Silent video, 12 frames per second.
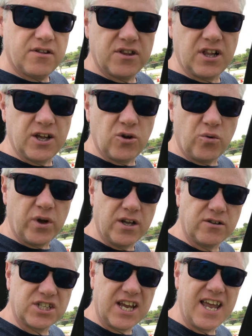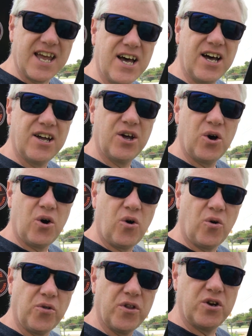the little wheels here
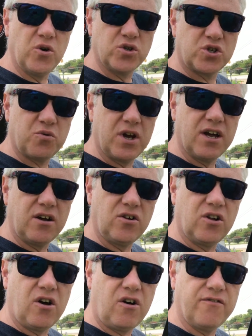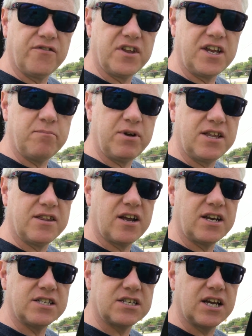on the nose wheel of the
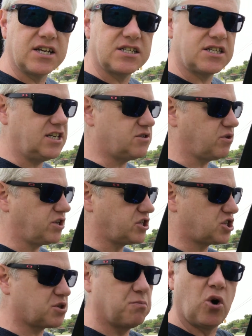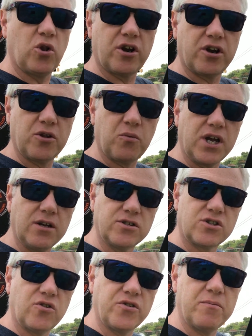B36. These were the smaller of the
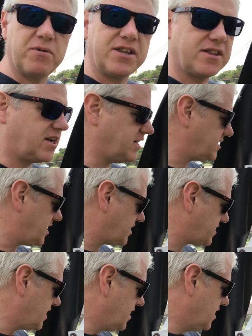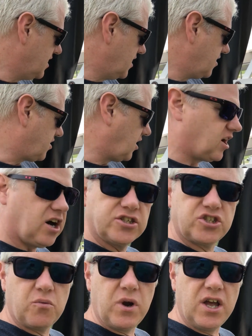wheels on the B36. The
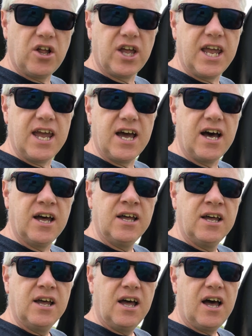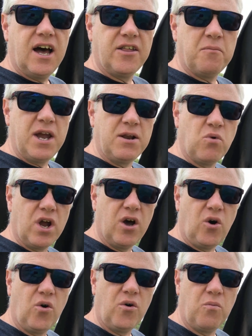larger wheel here, the main
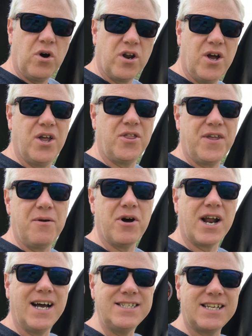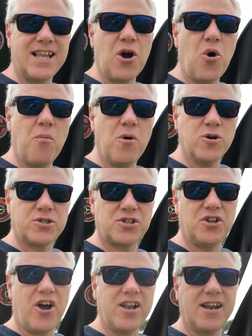wheel, they were actually almost
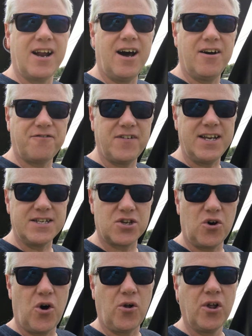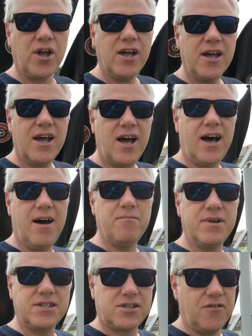9.5 feet tall.
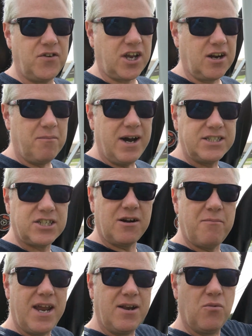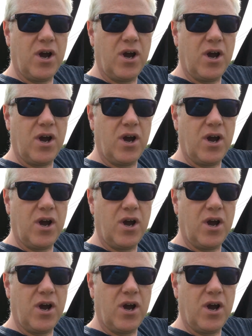So if you can imagine a main